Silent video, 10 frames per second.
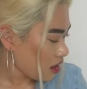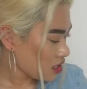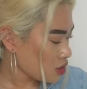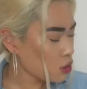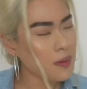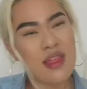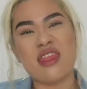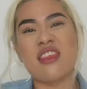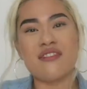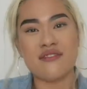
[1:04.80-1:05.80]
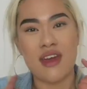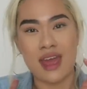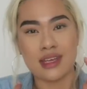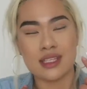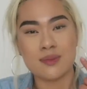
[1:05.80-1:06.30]
Let's talk about the
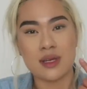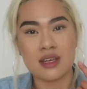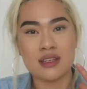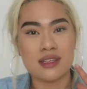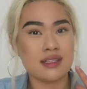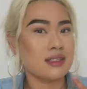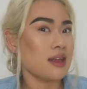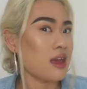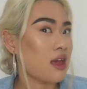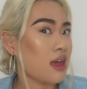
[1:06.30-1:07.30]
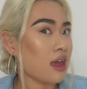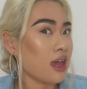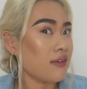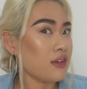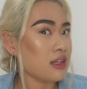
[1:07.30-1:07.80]
face, because
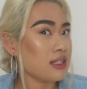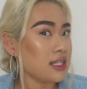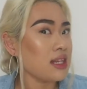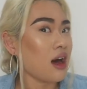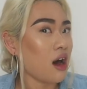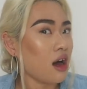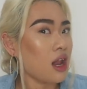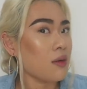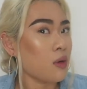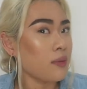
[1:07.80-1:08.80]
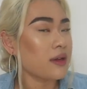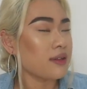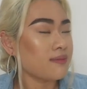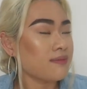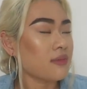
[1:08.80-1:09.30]
if you can see that highlight
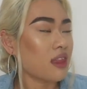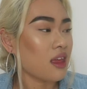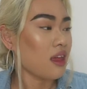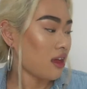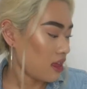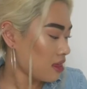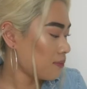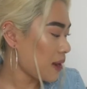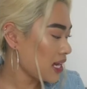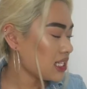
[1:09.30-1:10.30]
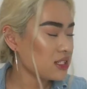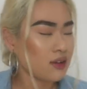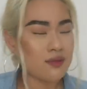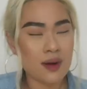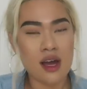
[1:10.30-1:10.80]
popping, the base
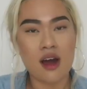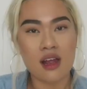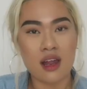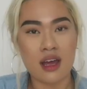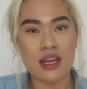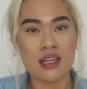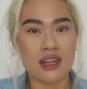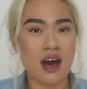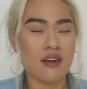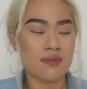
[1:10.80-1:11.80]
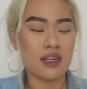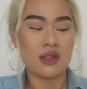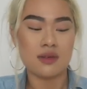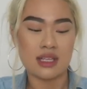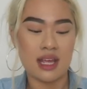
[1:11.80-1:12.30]
of my highlight that I've been
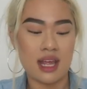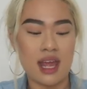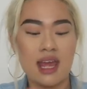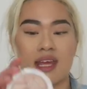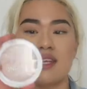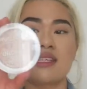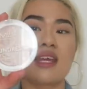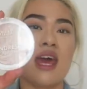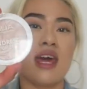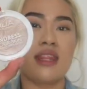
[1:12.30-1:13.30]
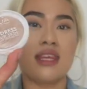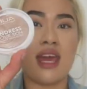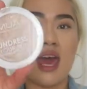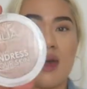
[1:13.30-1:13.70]
using is the